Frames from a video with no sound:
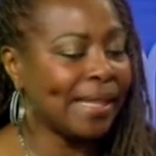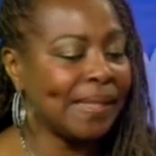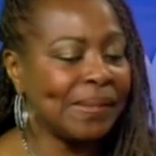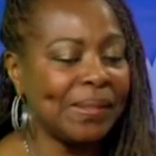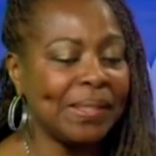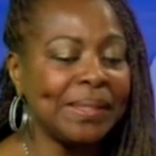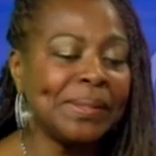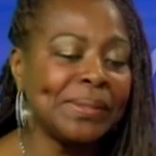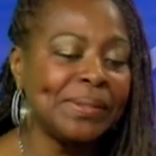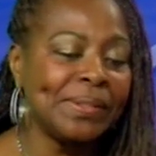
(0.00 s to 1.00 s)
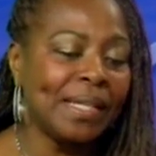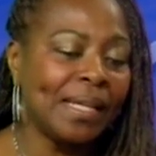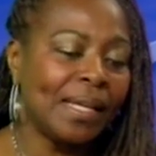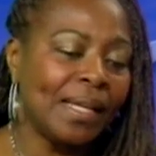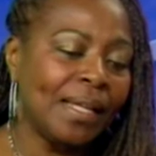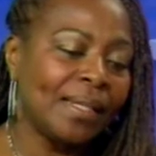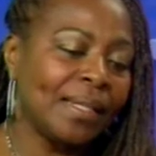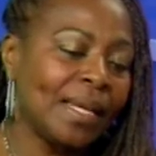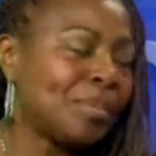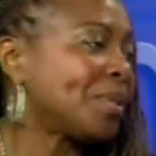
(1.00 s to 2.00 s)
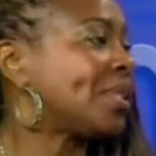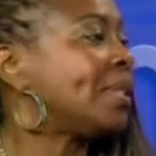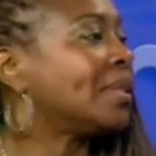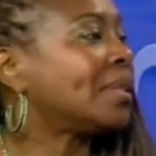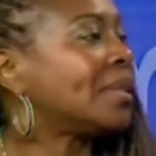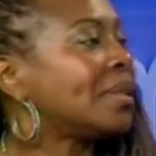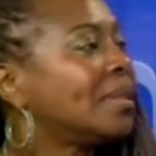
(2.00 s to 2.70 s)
this is the epicenter